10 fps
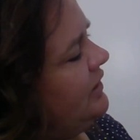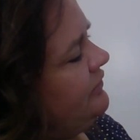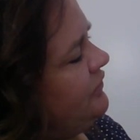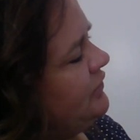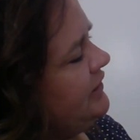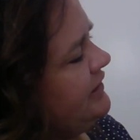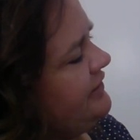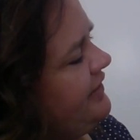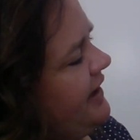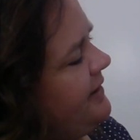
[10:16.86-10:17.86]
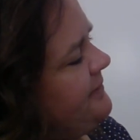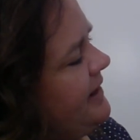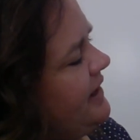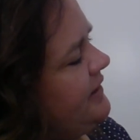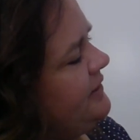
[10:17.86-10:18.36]
folding it that
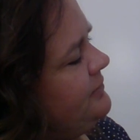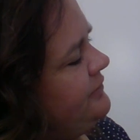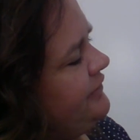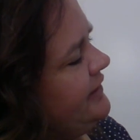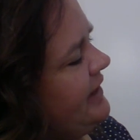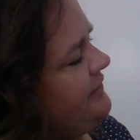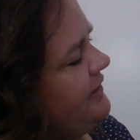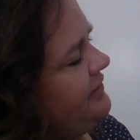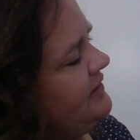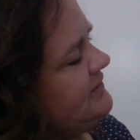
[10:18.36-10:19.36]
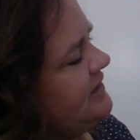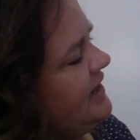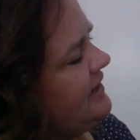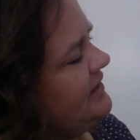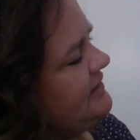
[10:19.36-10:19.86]
way, you will find out that this
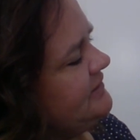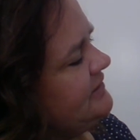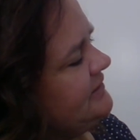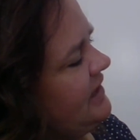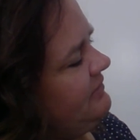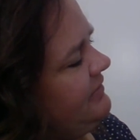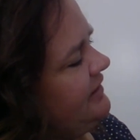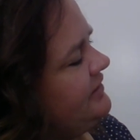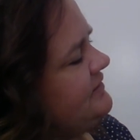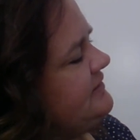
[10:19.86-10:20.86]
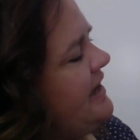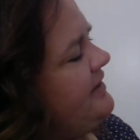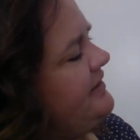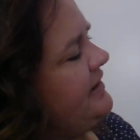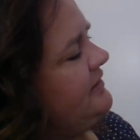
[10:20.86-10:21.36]
line is the same length as
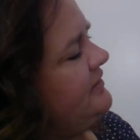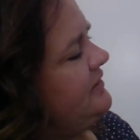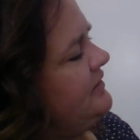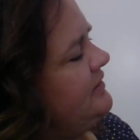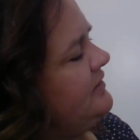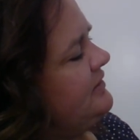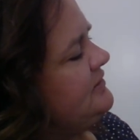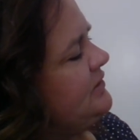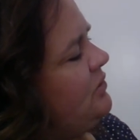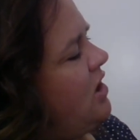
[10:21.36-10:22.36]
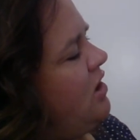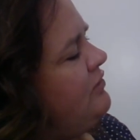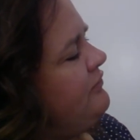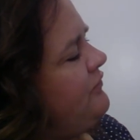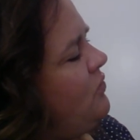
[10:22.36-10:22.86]
that line. So
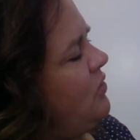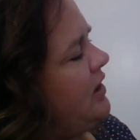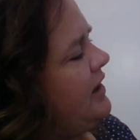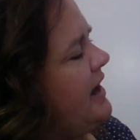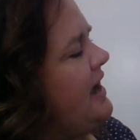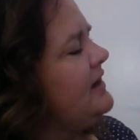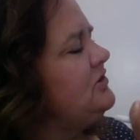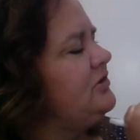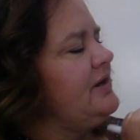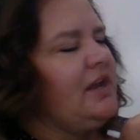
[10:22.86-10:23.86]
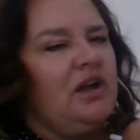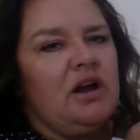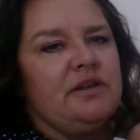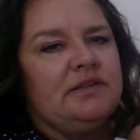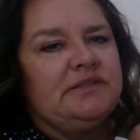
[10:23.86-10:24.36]
all four actually
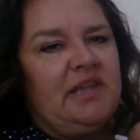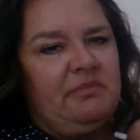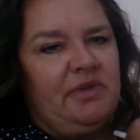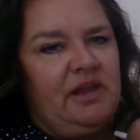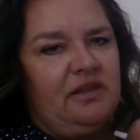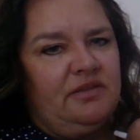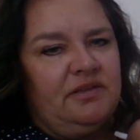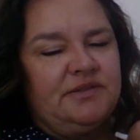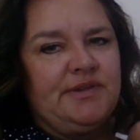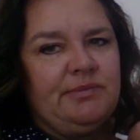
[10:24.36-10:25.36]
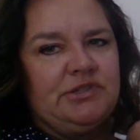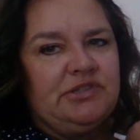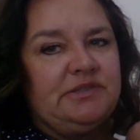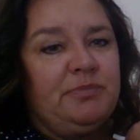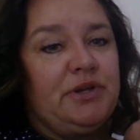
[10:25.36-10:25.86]
are the same length. So I would
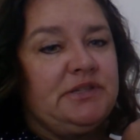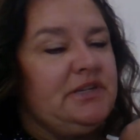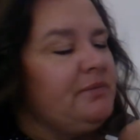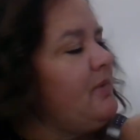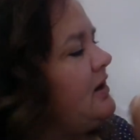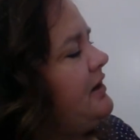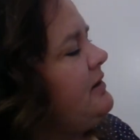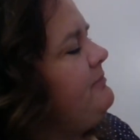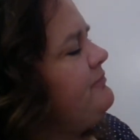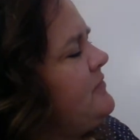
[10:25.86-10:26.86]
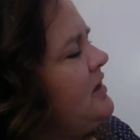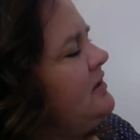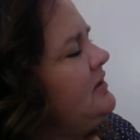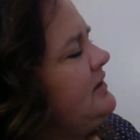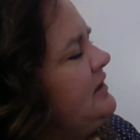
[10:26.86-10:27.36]
just put a tick mark on them.
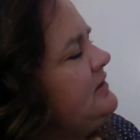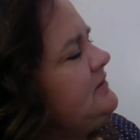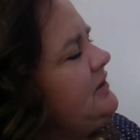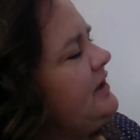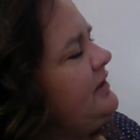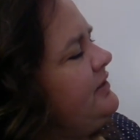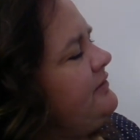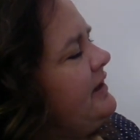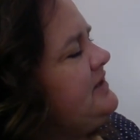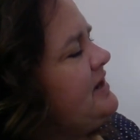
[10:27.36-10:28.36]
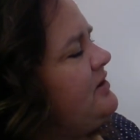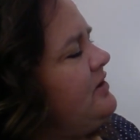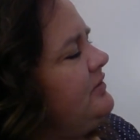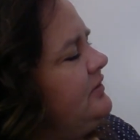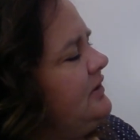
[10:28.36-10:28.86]
Now let's look at the
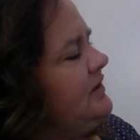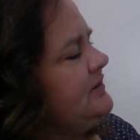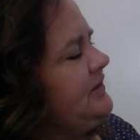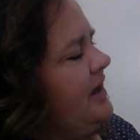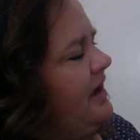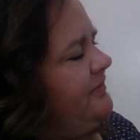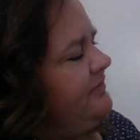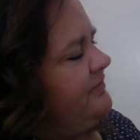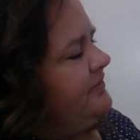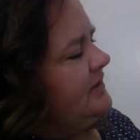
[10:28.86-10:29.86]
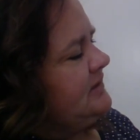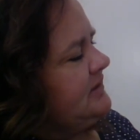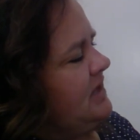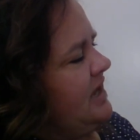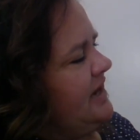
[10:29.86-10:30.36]
rectangle. So I have
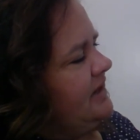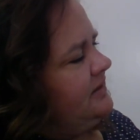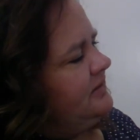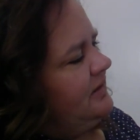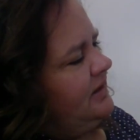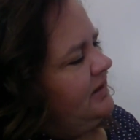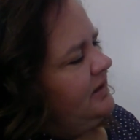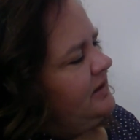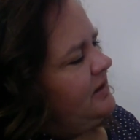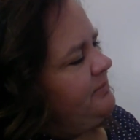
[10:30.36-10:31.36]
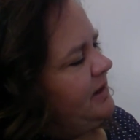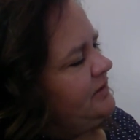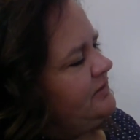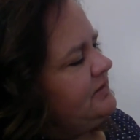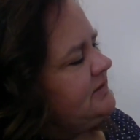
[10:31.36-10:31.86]
this line compared
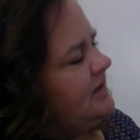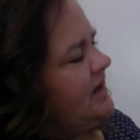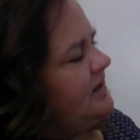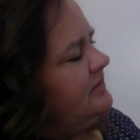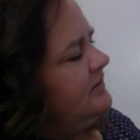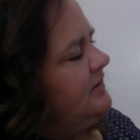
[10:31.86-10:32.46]
to this line.